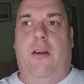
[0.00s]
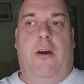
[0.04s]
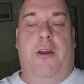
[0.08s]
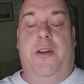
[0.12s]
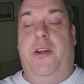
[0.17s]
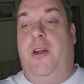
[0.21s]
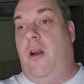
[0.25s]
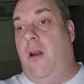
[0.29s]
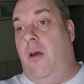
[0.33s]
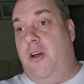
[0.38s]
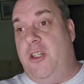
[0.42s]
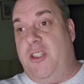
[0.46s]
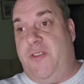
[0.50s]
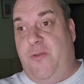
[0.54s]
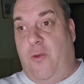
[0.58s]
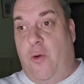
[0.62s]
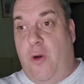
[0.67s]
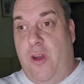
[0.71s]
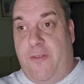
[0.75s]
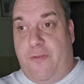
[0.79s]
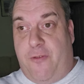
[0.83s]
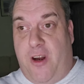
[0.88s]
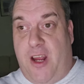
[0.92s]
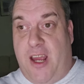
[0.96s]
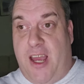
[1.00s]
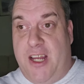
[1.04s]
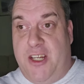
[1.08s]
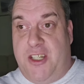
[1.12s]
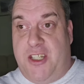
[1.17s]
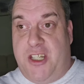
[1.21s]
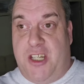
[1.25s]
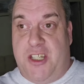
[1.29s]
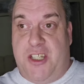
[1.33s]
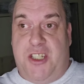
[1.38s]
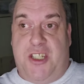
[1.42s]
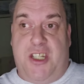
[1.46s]
like the Class 43
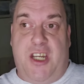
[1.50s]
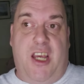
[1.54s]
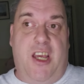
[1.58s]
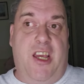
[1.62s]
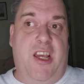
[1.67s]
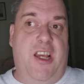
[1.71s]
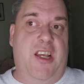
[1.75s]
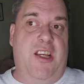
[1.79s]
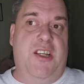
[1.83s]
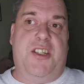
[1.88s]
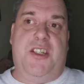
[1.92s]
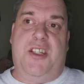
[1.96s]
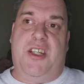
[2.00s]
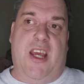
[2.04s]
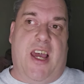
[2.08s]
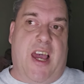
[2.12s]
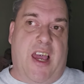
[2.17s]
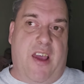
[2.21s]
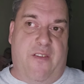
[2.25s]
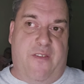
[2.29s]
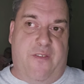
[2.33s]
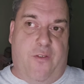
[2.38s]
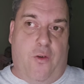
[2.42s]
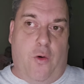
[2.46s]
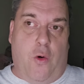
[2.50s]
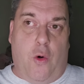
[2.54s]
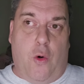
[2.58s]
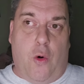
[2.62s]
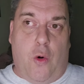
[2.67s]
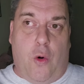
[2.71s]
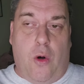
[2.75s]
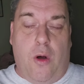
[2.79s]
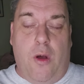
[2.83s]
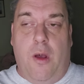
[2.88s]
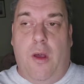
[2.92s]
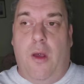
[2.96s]
HSTs, the
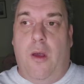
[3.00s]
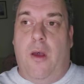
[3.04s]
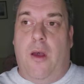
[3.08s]
A4,